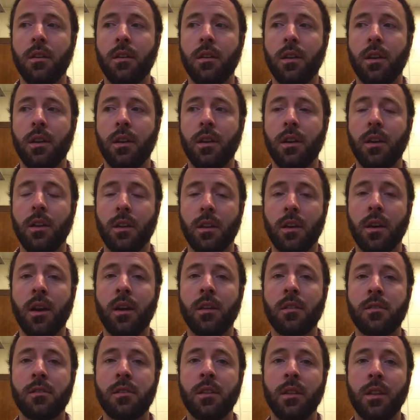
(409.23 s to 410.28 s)
and
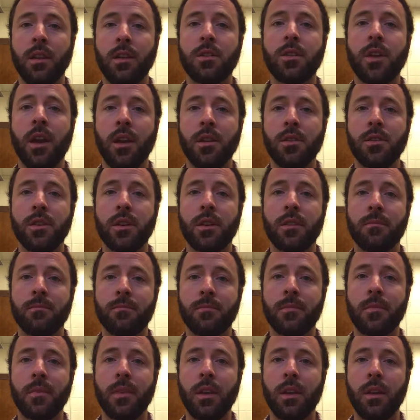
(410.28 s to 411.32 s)
constantly changing.
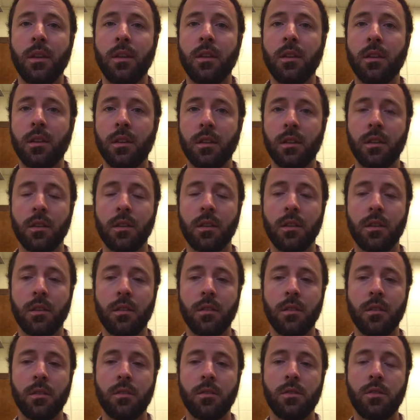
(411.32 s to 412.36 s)

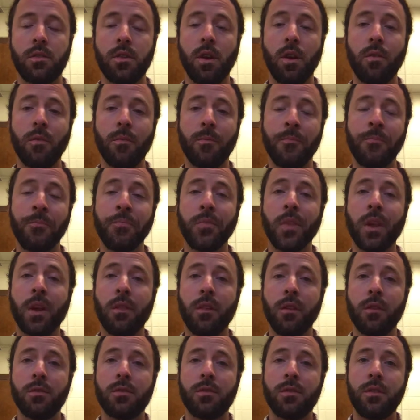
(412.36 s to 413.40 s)
So,
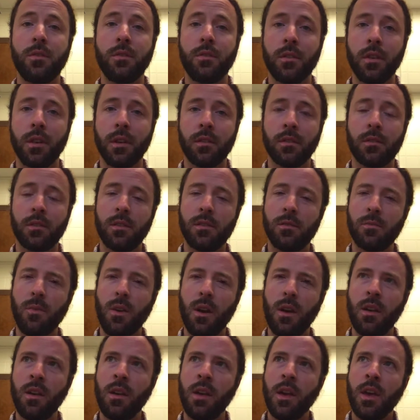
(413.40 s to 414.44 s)
those two things as
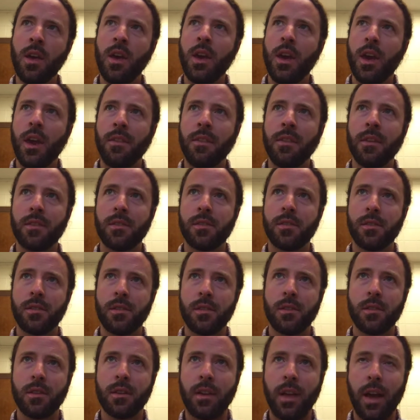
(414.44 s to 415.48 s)
well. In this
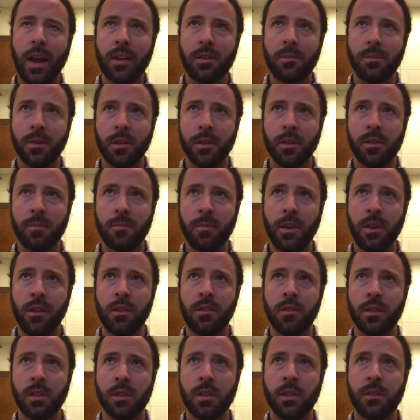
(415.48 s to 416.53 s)
class, we're going to spend a
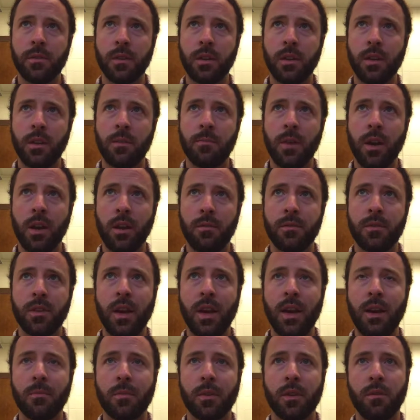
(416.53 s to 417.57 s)
significant amount of
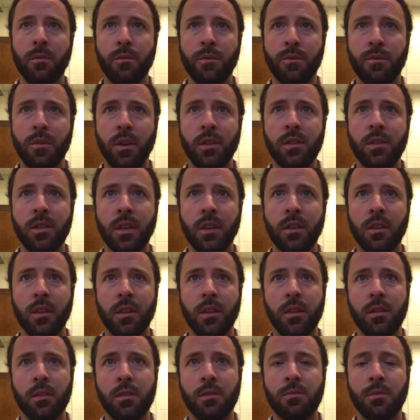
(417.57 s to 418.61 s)
time confronting the
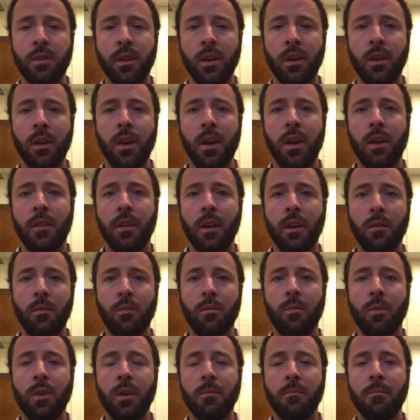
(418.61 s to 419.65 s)
history that
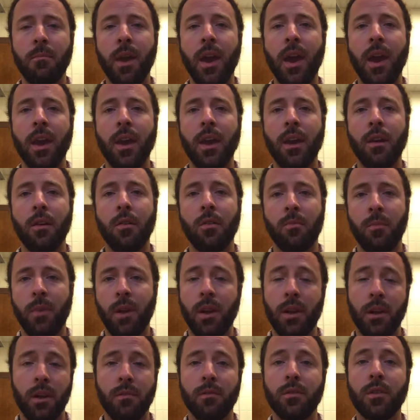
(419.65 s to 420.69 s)
we may or may
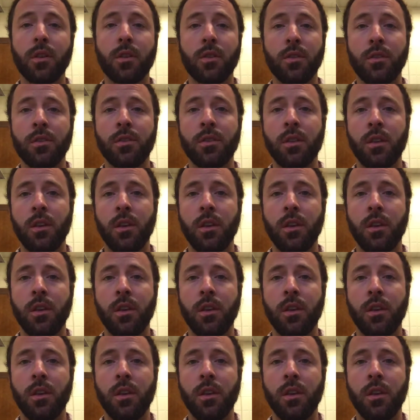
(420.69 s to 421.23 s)
not have learned